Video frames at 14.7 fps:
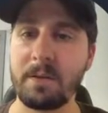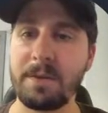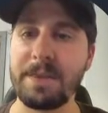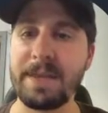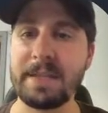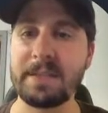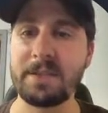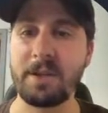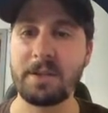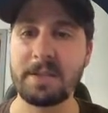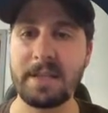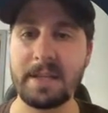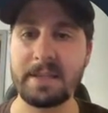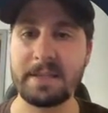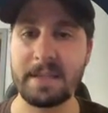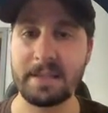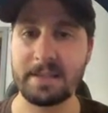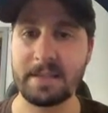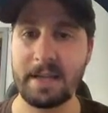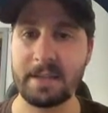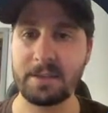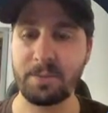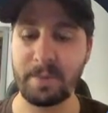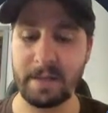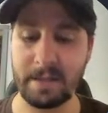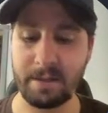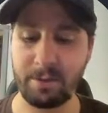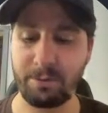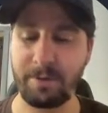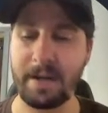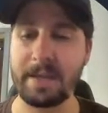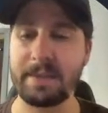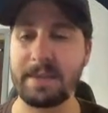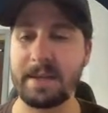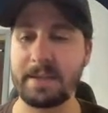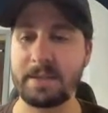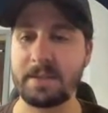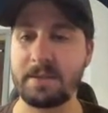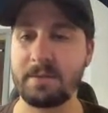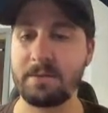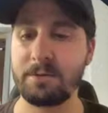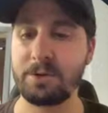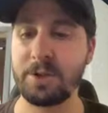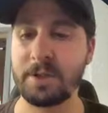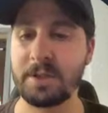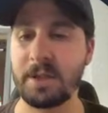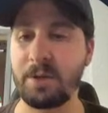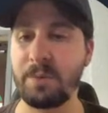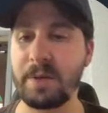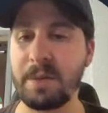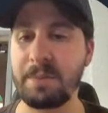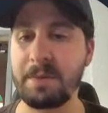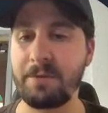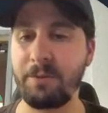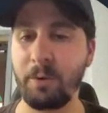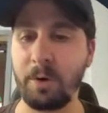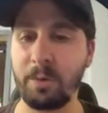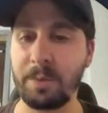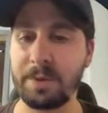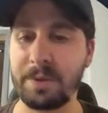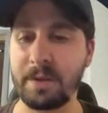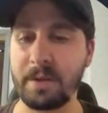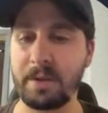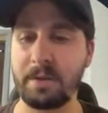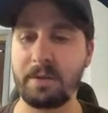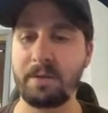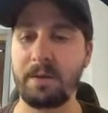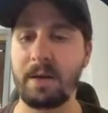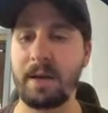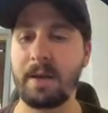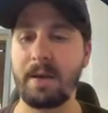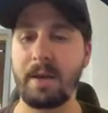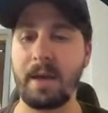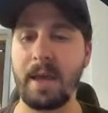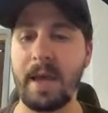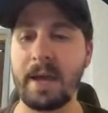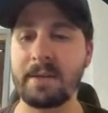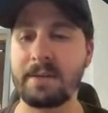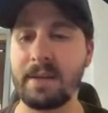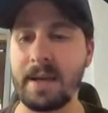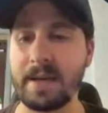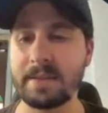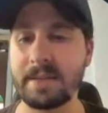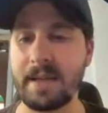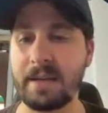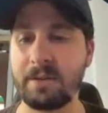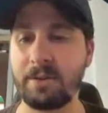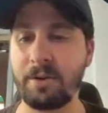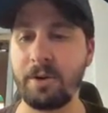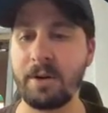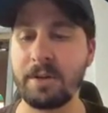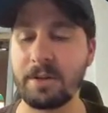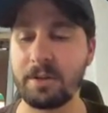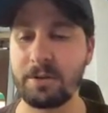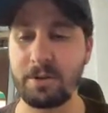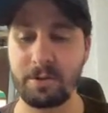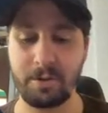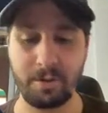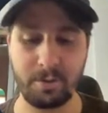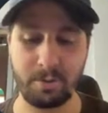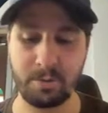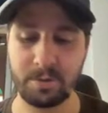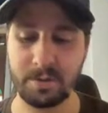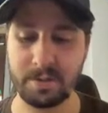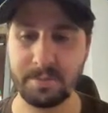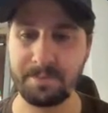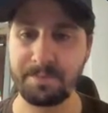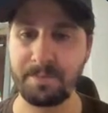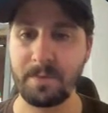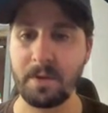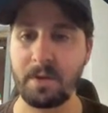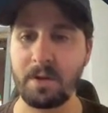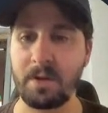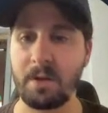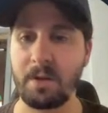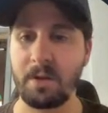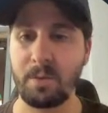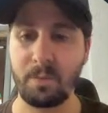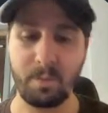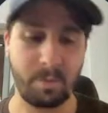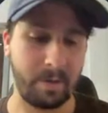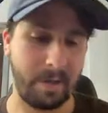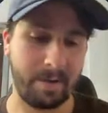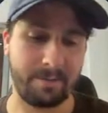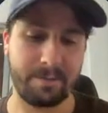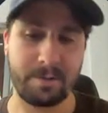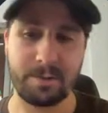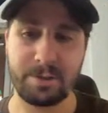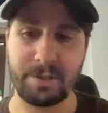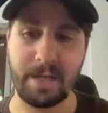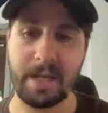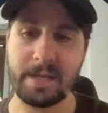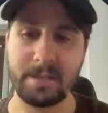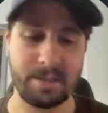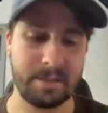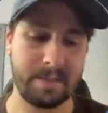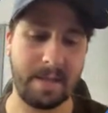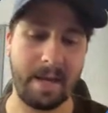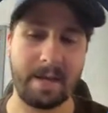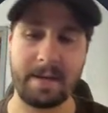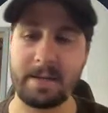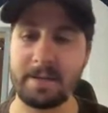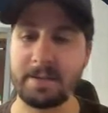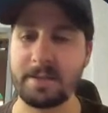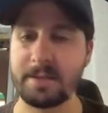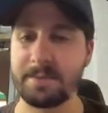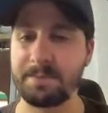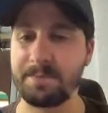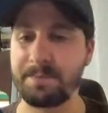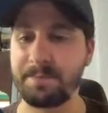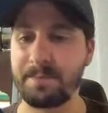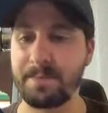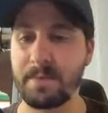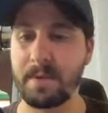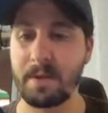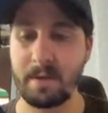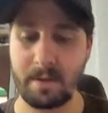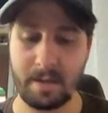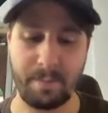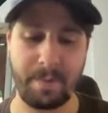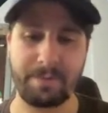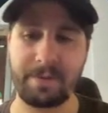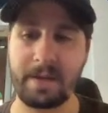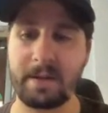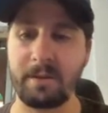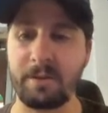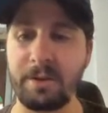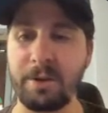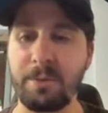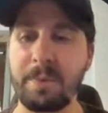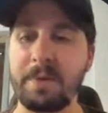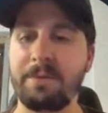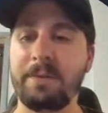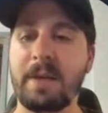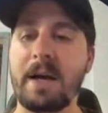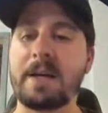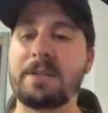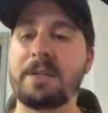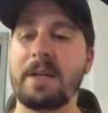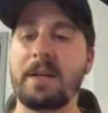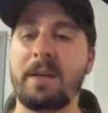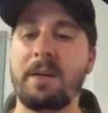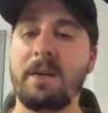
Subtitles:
This doesn't exist yet, so we need to create this. Just like we did before with the add task handler and the to-dos. We'll have change status, and we have to add a little bit of logic.